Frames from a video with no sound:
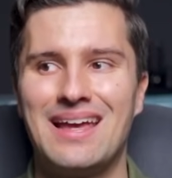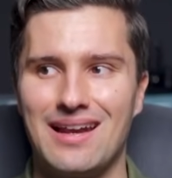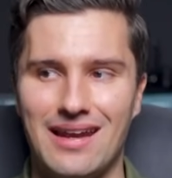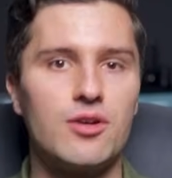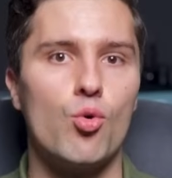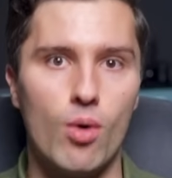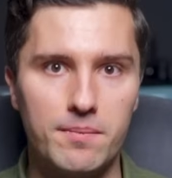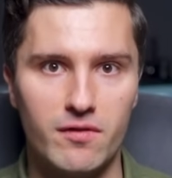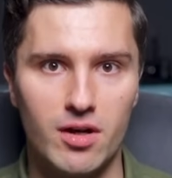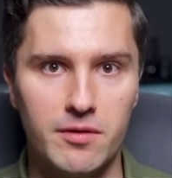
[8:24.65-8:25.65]
like web
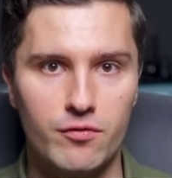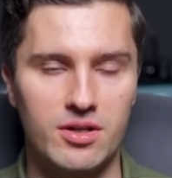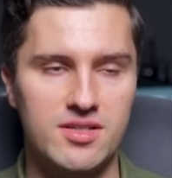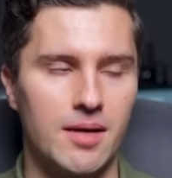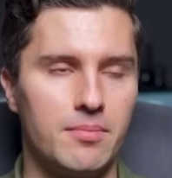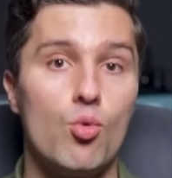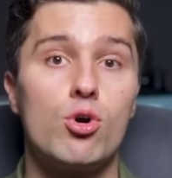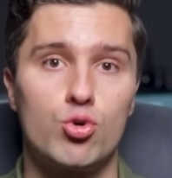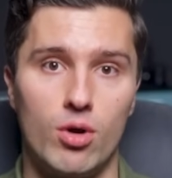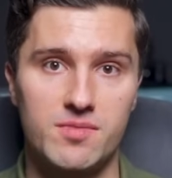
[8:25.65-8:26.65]
development, for example,
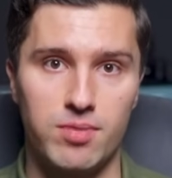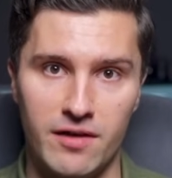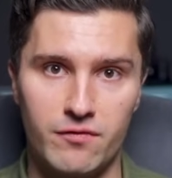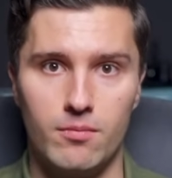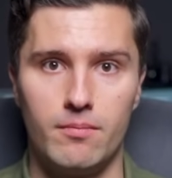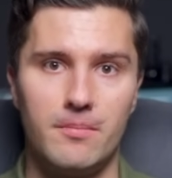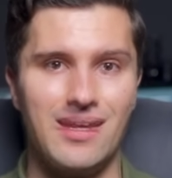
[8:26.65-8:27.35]
or cross-platform.